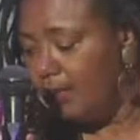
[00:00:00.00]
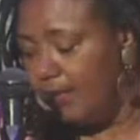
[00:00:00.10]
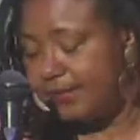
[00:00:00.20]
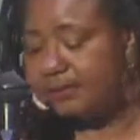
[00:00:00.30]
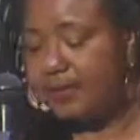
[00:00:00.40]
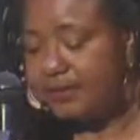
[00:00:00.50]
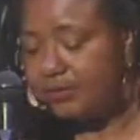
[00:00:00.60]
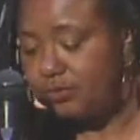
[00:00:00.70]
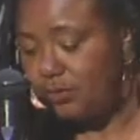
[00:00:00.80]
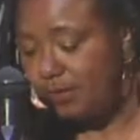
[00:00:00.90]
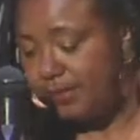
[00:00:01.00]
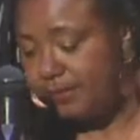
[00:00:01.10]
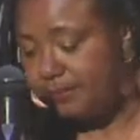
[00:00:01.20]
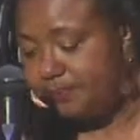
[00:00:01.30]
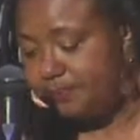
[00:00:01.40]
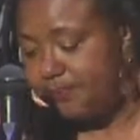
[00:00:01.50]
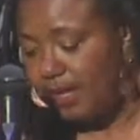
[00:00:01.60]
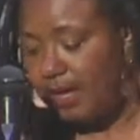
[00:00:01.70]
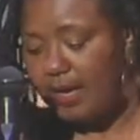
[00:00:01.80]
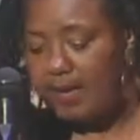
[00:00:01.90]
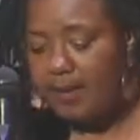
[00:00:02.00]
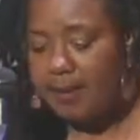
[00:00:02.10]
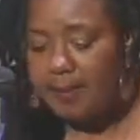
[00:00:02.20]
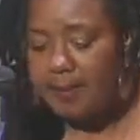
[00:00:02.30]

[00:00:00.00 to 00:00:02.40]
that's my story. And